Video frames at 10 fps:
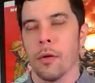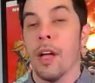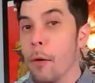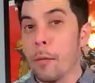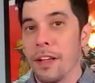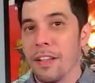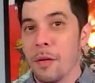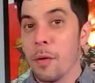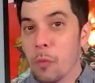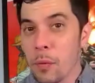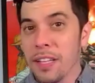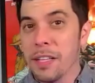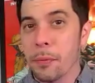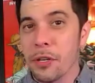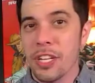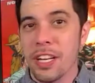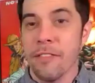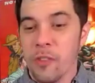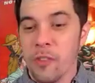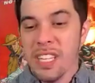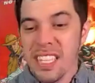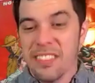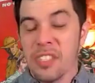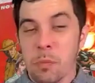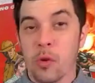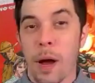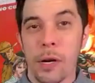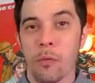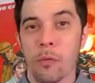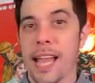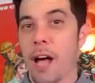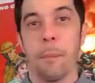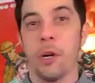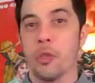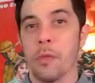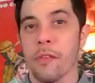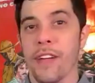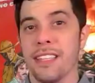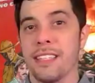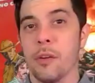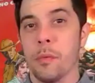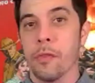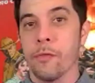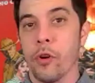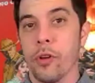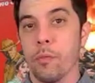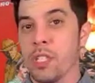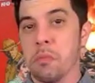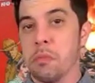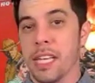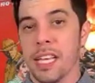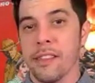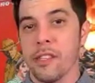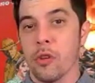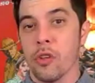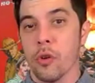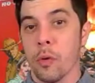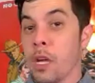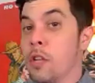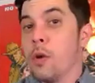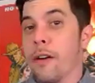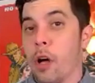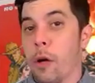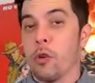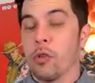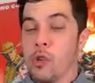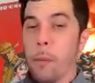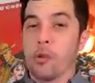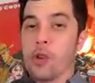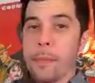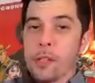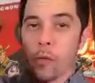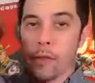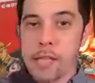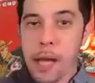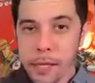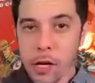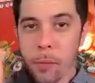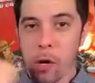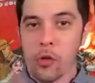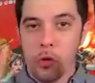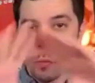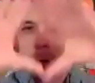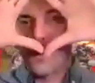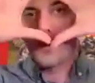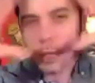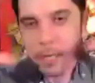And we'd really appreciate it if you would hit the subscribe button right now, punch it with your face, hit it with your foot. We do like anything you can do. Do you have an elbow? Can you elbow drop it? Do the atomic elbow? You do one of those like.